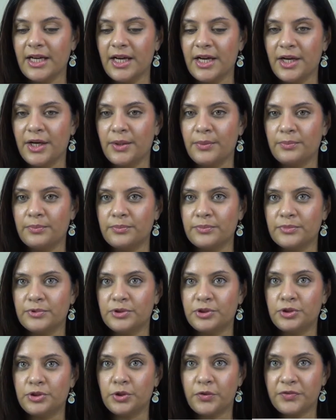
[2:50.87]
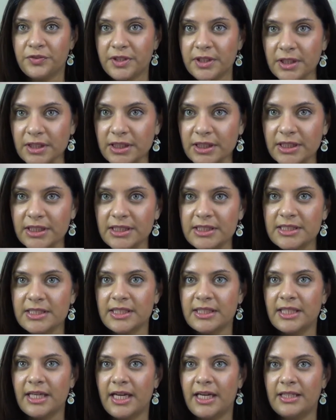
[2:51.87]
jovialness
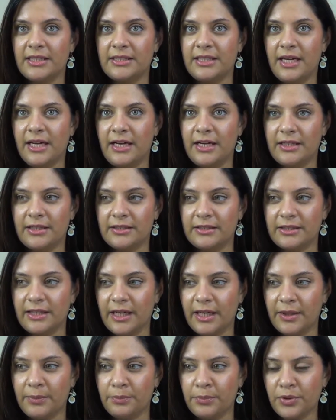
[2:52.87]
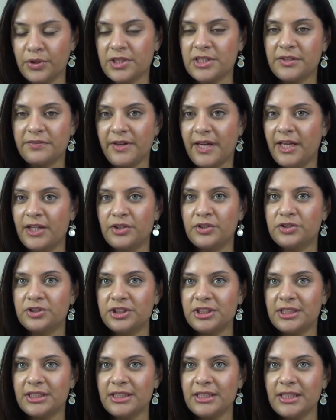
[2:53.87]
and that burst of
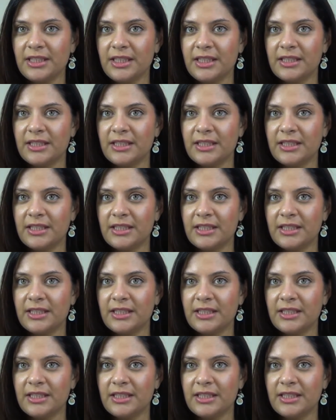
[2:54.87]
energy,